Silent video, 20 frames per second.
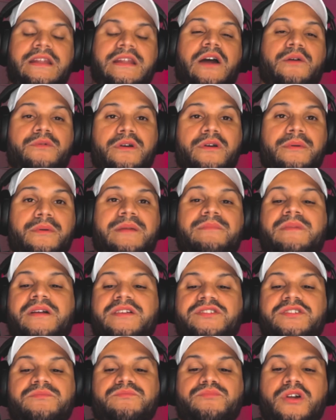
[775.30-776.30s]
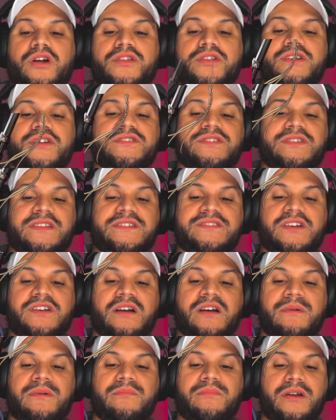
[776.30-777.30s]
Now, we already mentioned Bronya, so let's
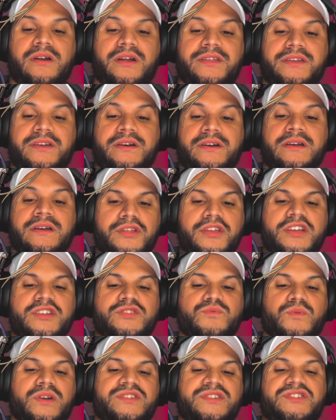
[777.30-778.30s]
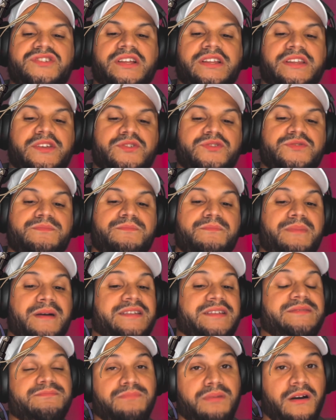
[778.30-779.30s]
talk about Bronya. Bronya is one of Jingliu's
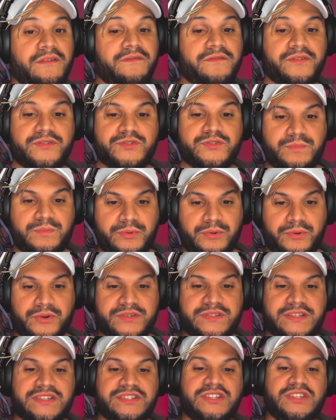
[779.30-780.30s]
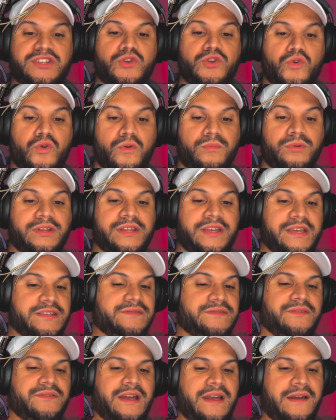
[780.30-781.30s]
best buffer supports, as normally
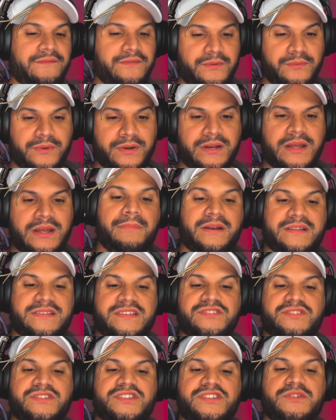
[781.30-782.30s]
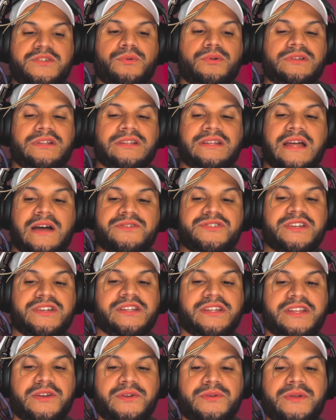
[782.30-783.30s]
is for everyone, but essentially she will allow
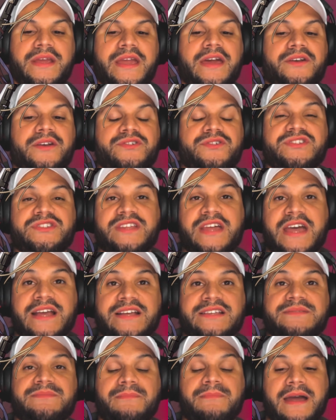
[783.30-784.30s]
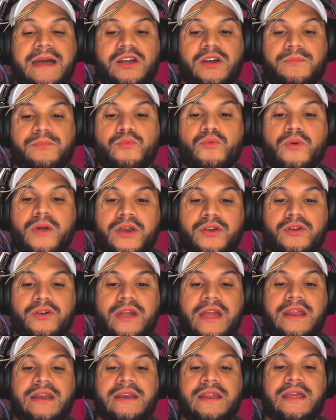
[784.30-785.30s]
Jingliu to get her stacks back up quicker
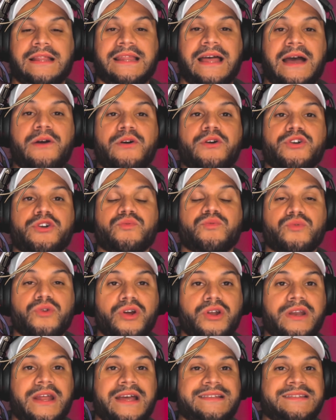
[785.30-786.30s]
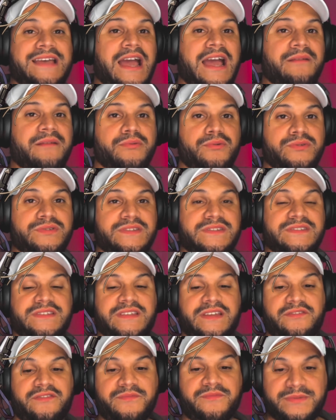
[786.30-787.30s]
and allow her to run attack boots
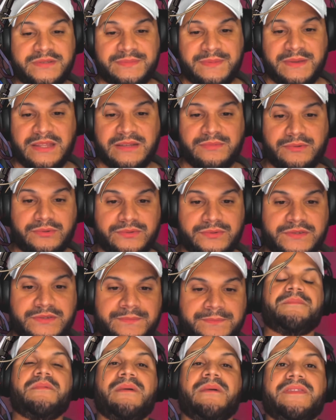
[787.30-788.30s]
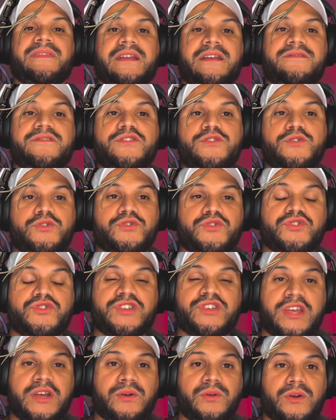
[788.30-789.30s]
instead of speed boots. Keep in mind that if you use your
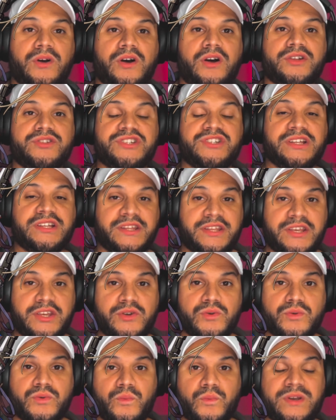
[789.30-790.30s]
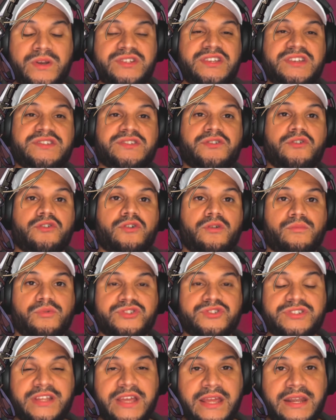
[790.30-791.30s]
skill on Jingliu when she's in her normal
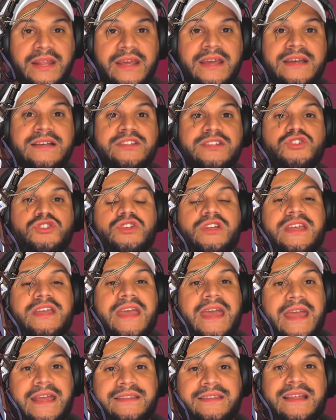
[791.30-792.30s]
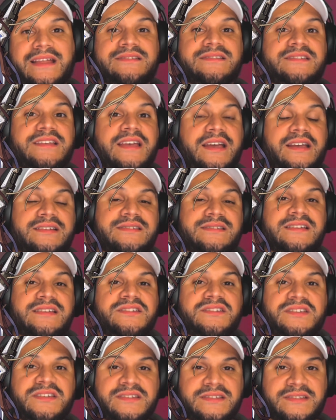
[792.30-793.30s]
state to gain that second
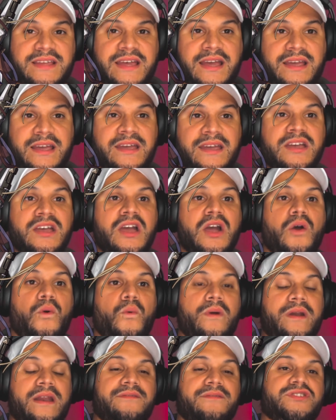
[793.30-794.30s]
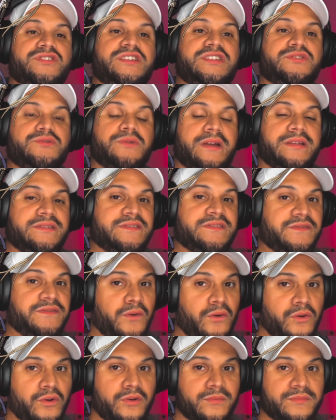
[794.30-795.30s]
synergy stack, whenever she
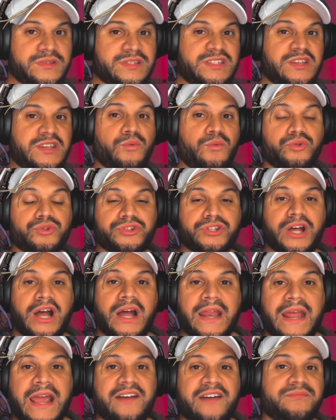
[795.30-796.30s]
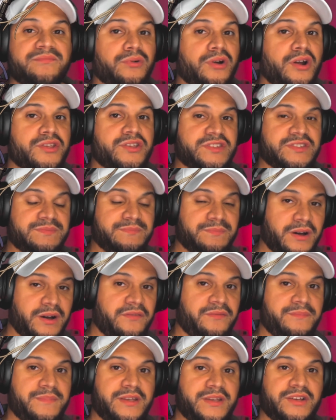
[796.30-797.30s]
transforms, she will not have Bronya's
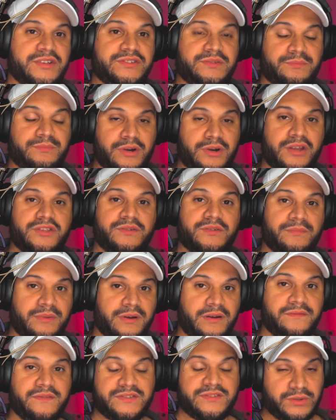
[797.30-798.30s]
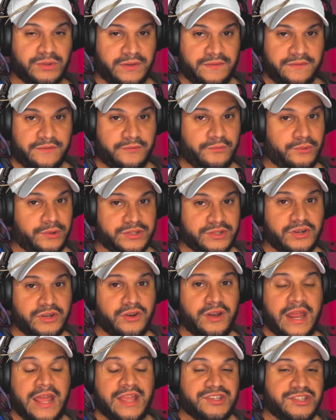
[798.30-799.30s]
buff because the Bronya buff is only for 1
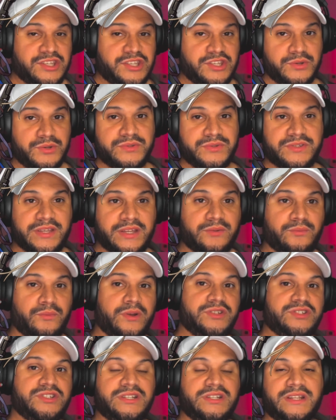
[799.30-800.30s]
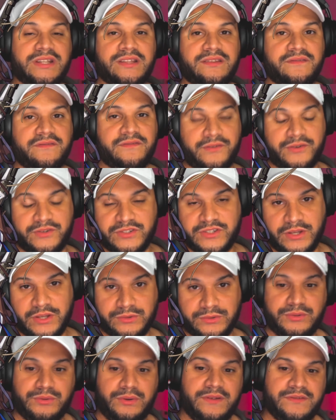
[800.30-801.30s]
turn and she used it when she did the first
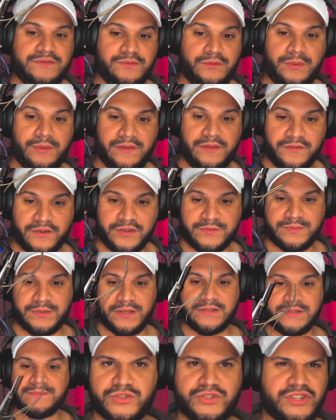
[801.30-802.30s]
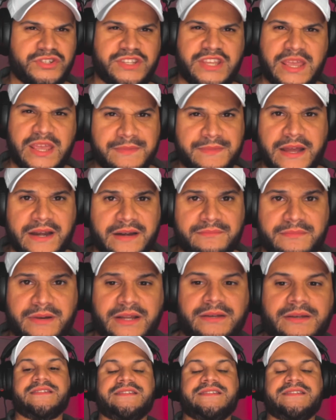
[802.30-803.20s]
skill to transform in the first place. So just keep that in mind.